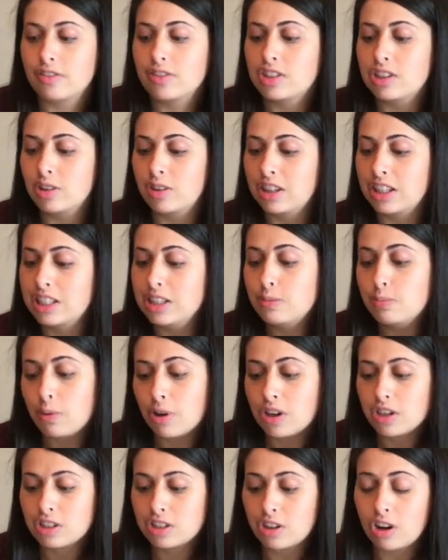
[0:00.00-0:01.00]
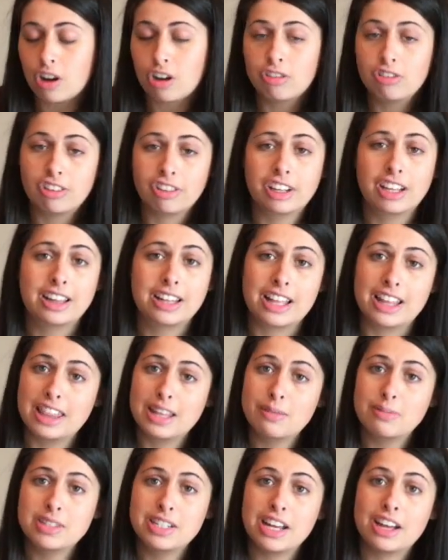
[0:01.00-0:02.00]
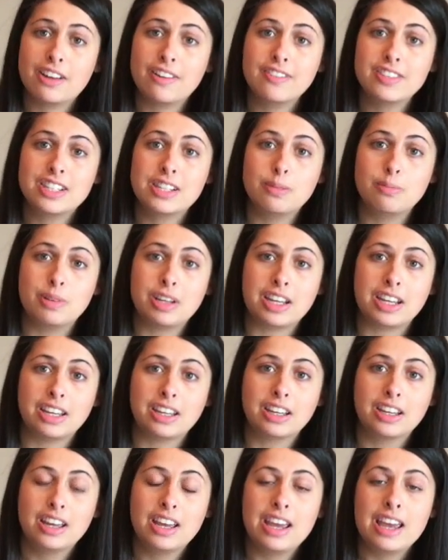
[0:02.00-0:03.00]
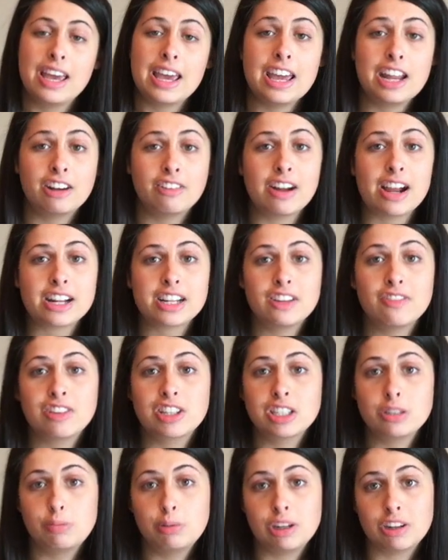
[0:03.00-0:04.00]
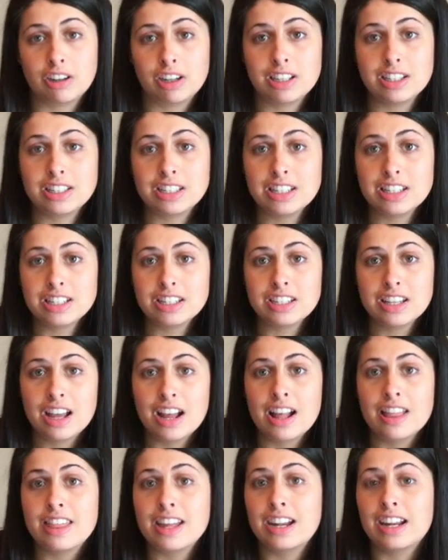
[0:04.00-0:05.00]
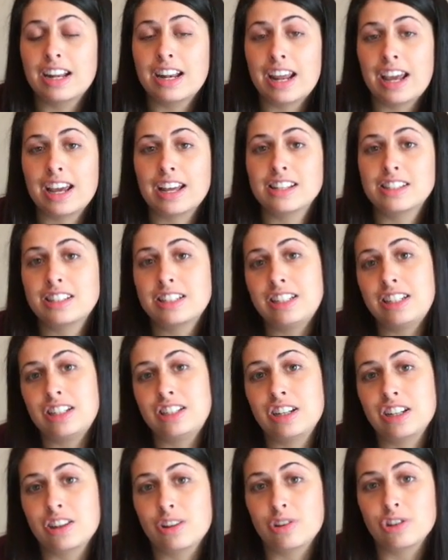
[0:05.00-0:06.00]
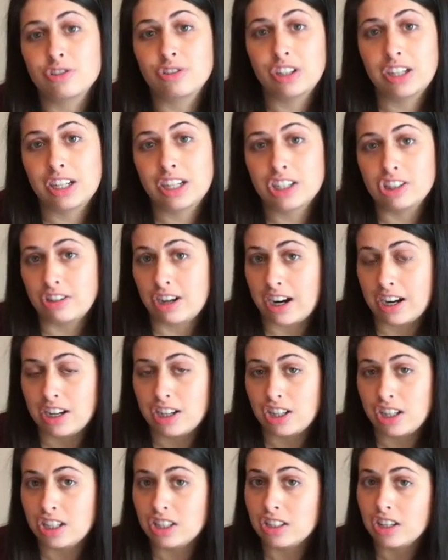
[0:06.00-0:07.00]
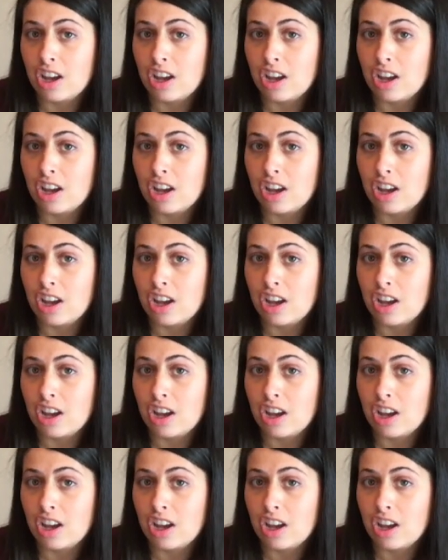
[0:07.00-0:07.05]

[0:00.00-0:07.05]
So these books all really lend themselves to being interactive experiences that enhance teaching those reading strategies.